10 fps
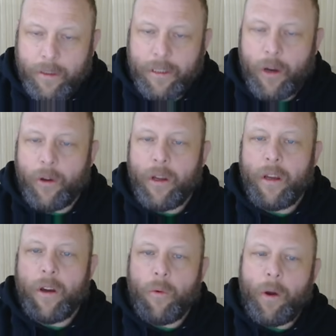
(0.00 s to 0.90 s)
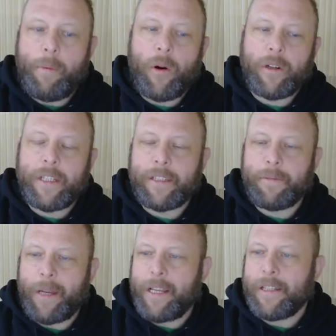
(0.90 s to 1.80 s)
So webhook just
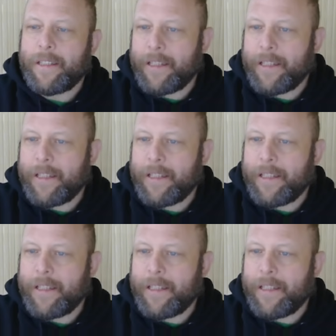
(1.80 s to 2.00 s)
means